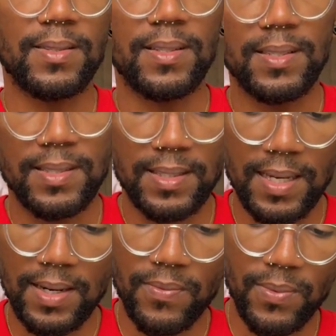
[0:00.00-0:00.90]
So this is
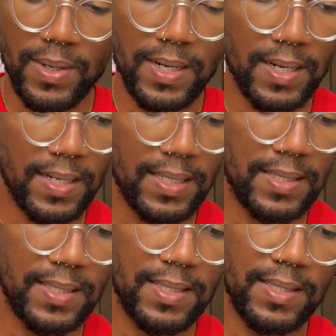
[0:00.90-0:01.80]
kind of where
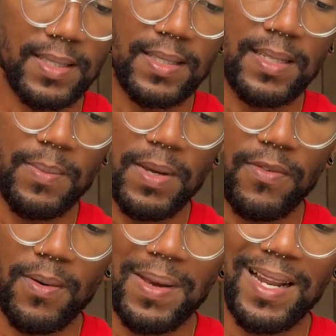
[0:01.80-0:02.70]
this is stemming from.